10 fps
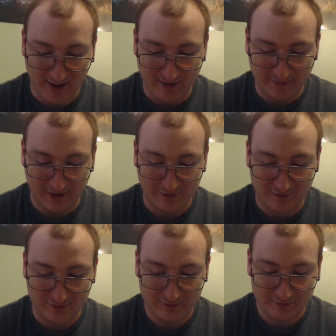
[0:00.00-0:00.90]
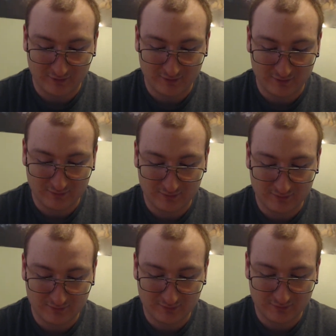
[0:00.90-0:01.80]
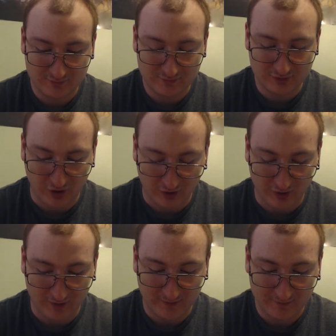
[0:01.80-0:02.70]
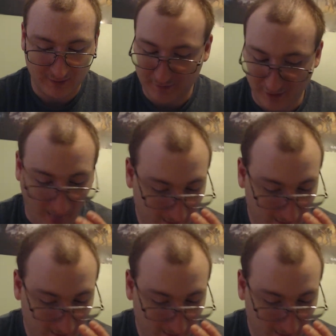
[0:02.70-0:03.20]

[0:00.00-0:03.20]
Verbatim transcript: at Nathan. Turn. I'm sorry,